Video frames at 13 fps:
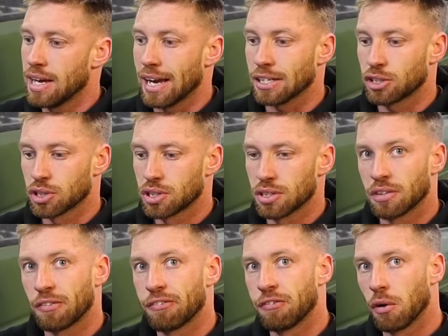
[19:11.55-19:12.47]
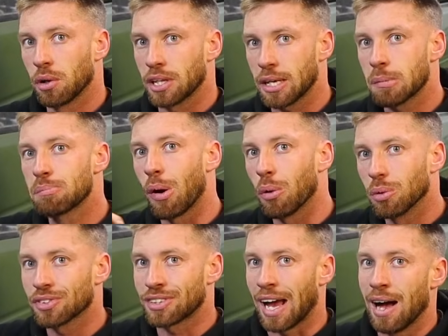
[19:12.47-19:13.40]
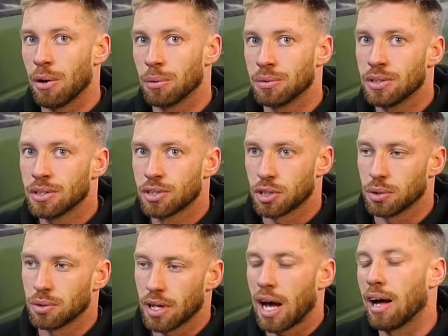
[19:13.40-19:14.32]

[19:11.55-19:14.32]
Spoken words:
It doesn't fully bolt down to the,